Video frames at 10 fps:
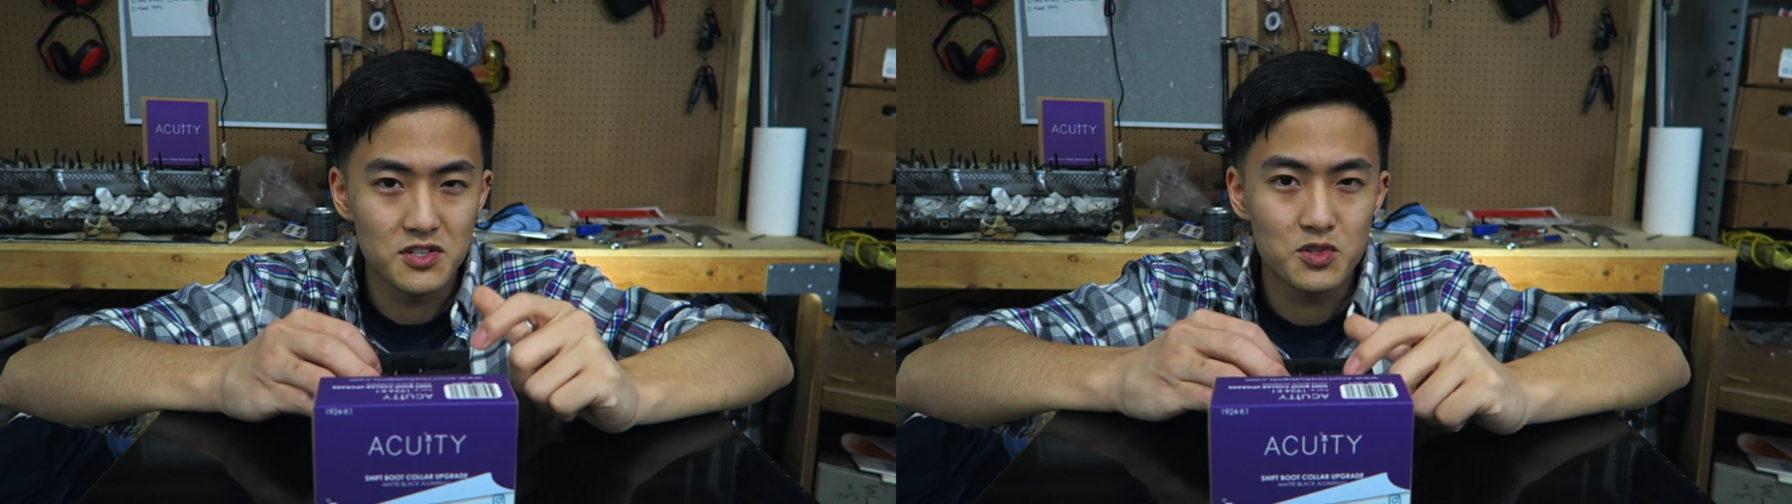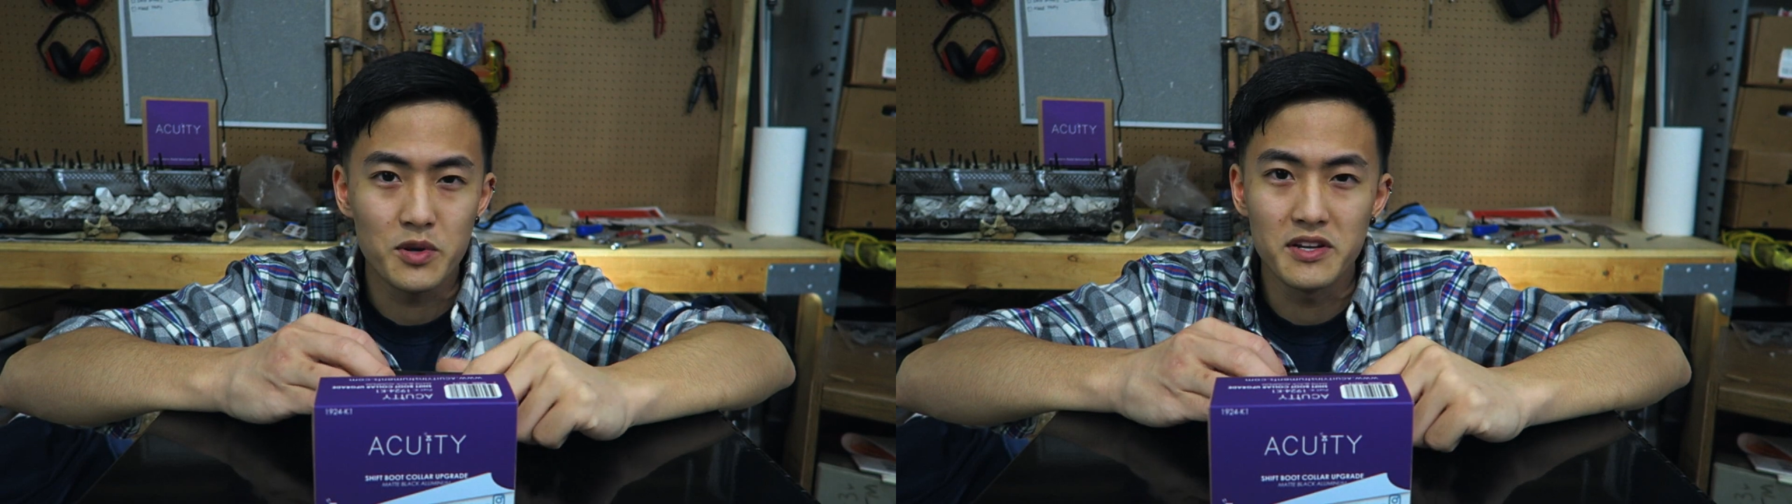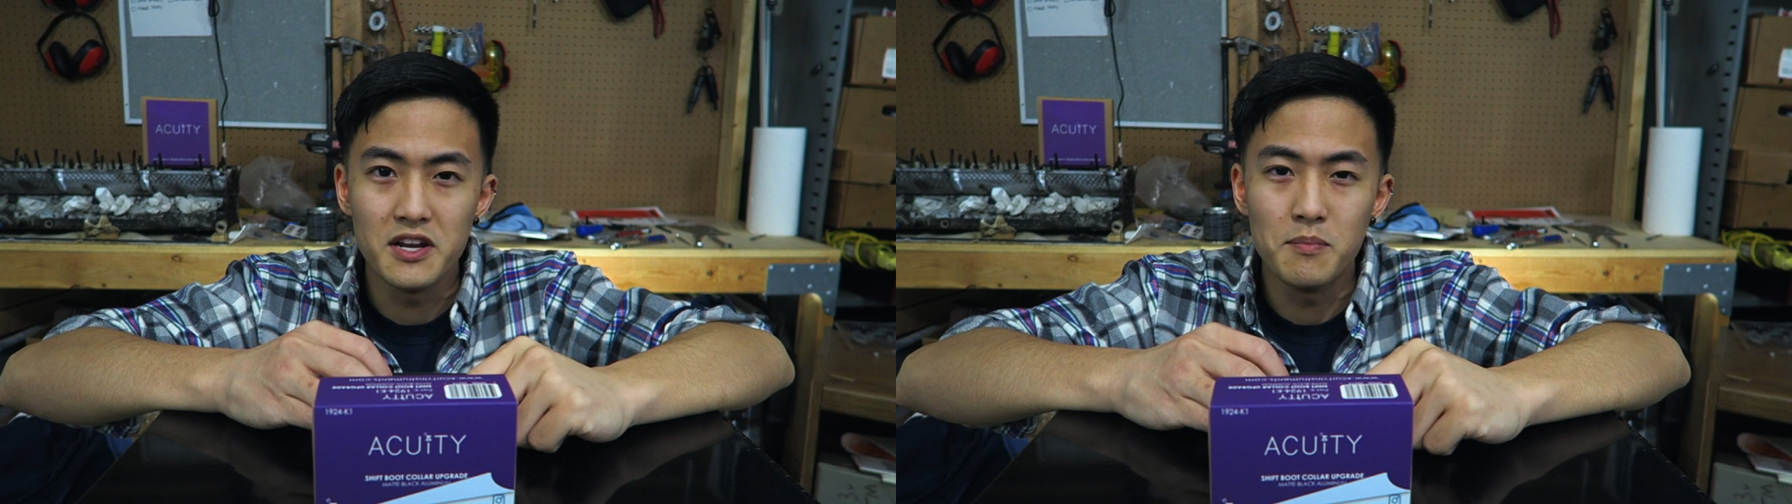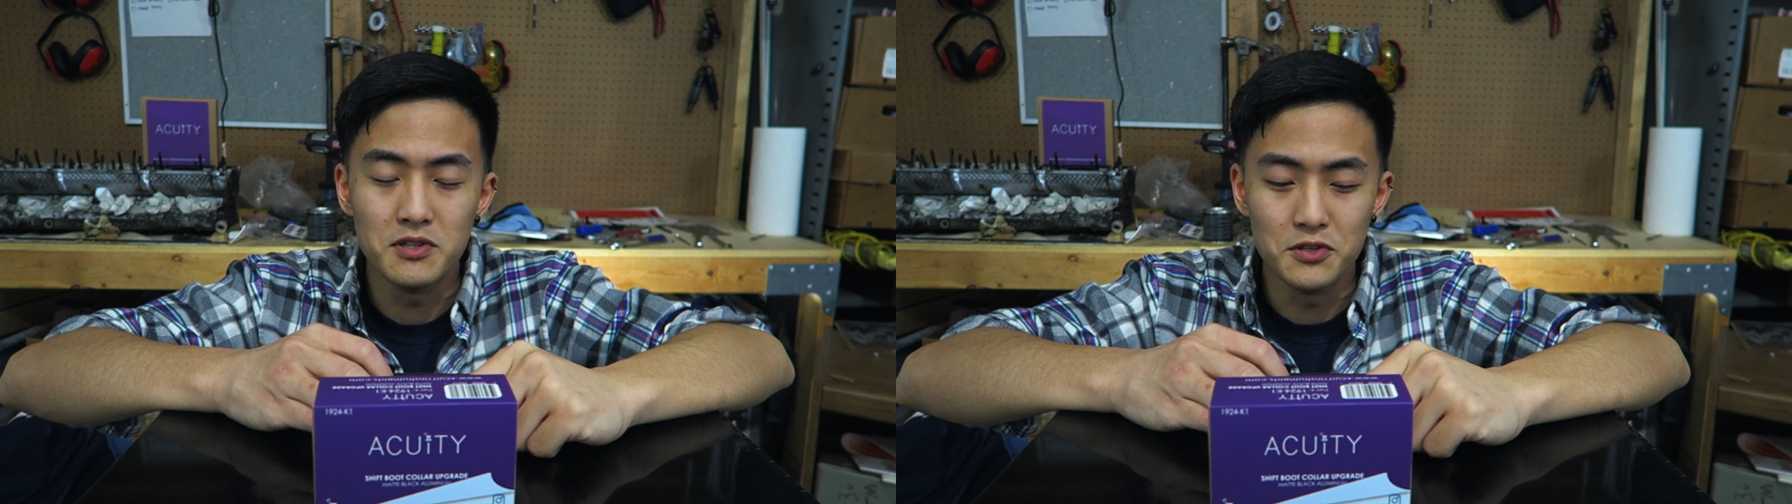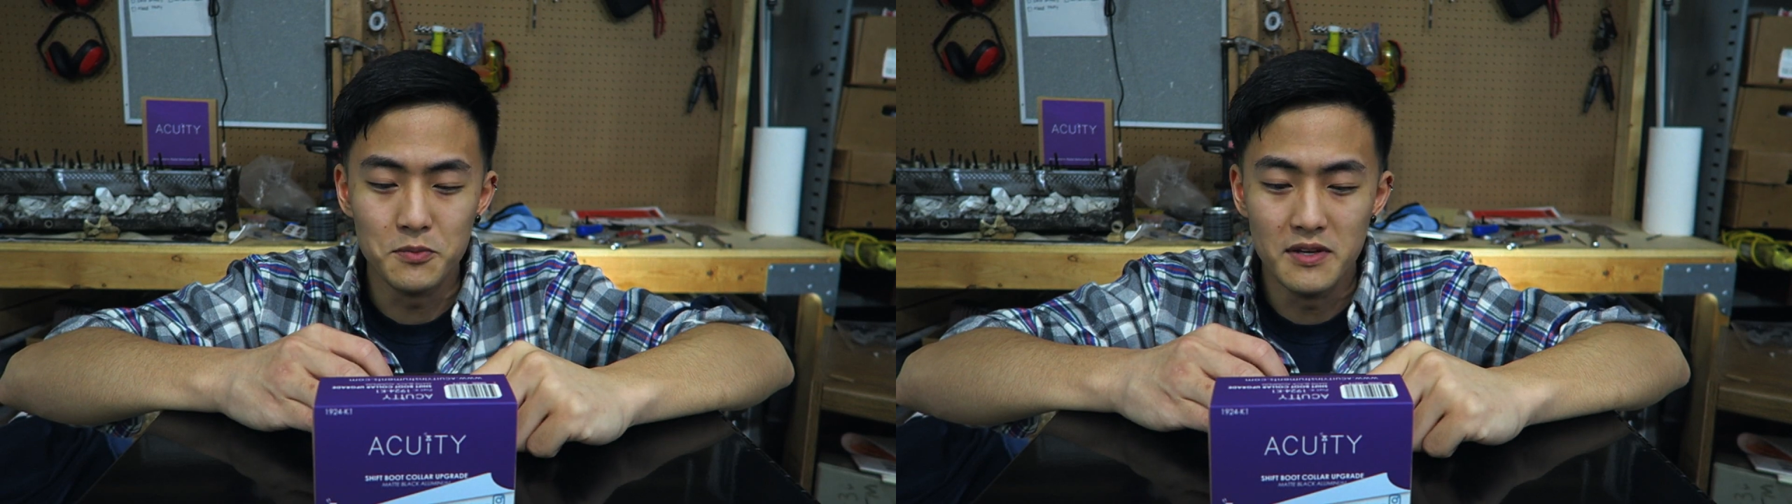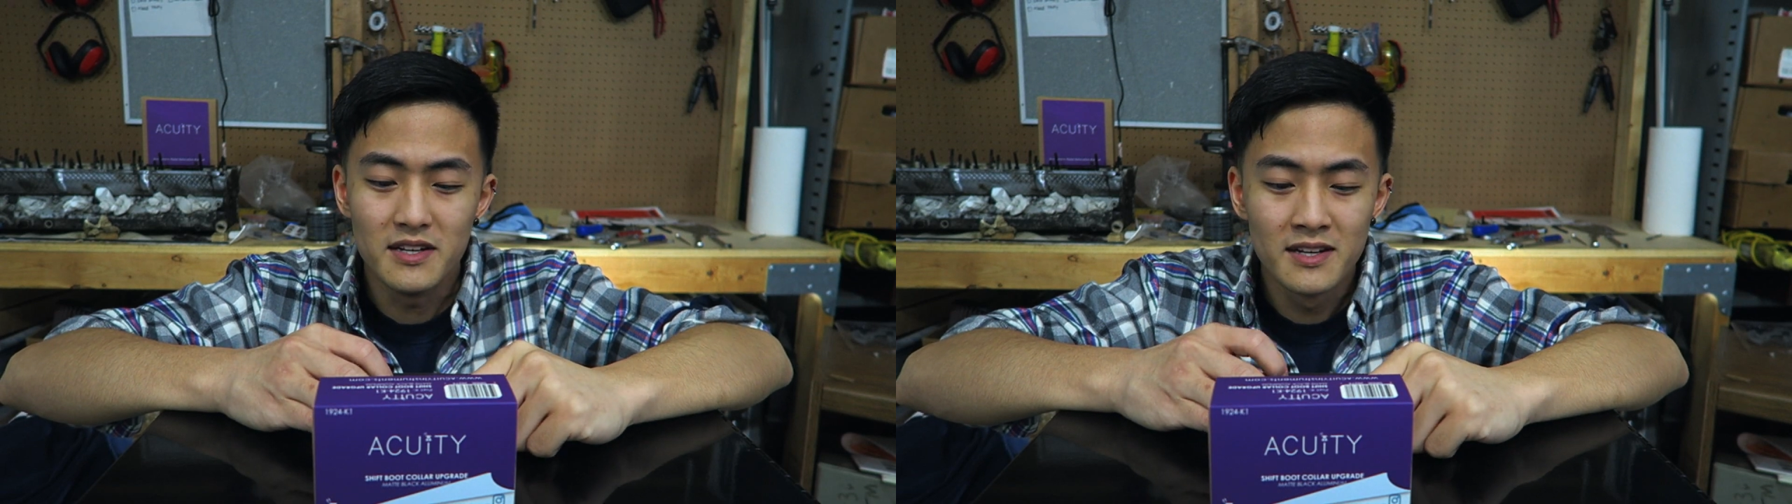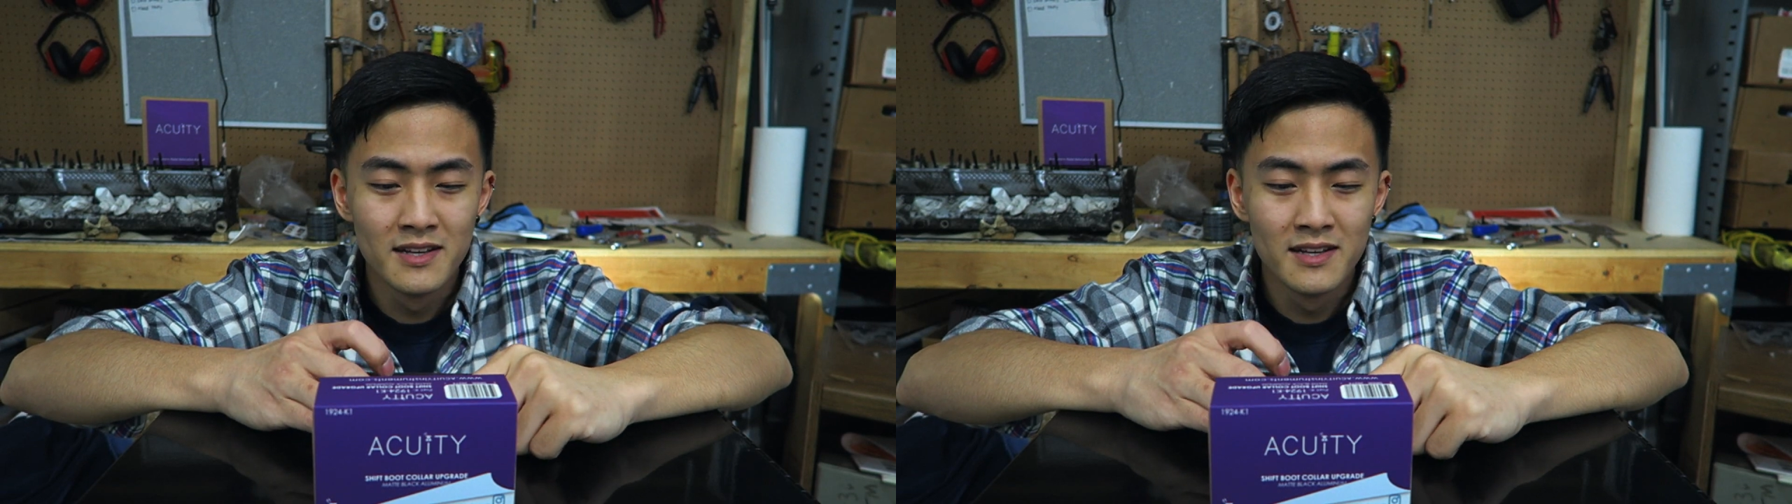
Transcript: to sweeten it up a little bit.